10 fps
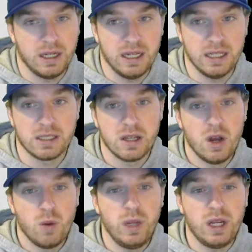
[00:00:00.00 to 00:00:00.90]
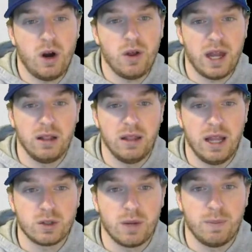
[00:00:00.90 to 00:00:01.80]
is we call that
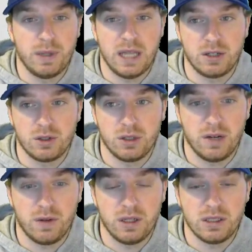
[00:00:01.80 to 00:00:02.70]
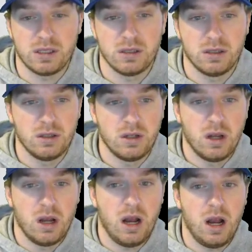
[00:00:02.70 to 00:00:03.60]
electric potential difference
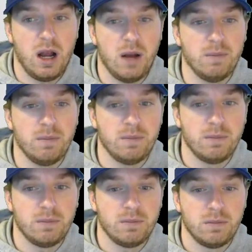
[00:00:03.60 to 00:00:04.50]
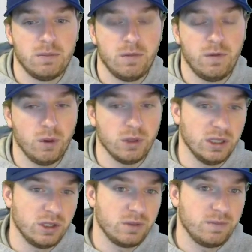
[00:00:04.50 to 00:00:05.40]

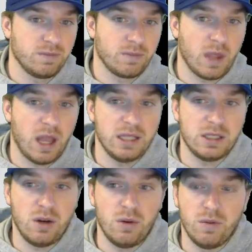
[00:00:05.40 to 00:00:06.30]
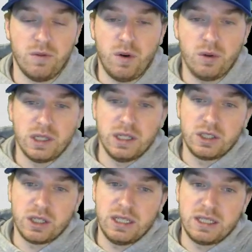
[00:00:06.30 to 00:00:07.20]
voltage. And so
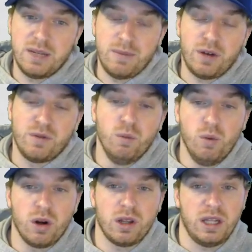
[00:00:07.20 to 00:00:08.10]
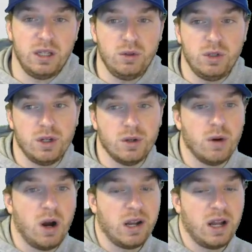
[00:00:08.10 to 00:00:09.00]
voltage is the amount of work that you
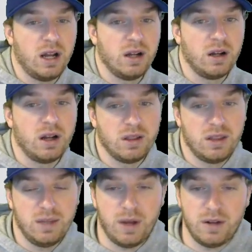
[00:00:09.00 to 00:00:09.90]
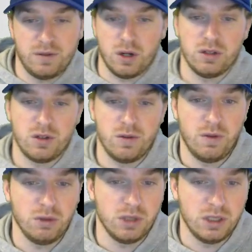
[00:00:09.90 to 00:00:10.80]
do on the amount of charge. So
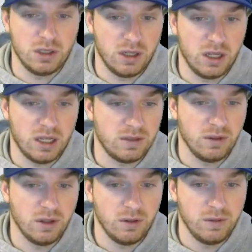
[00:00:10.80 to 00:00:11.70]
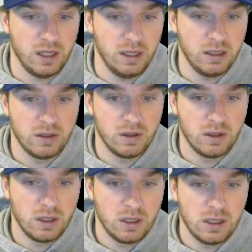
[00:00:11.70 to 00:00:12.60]
voltage as little v
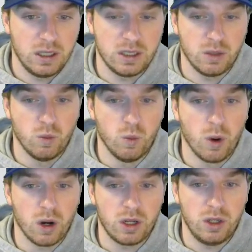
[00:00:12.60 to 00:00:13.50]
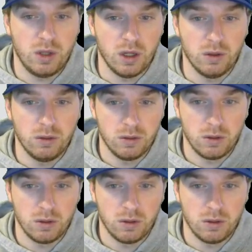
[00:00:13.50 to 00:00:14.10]
is the work you do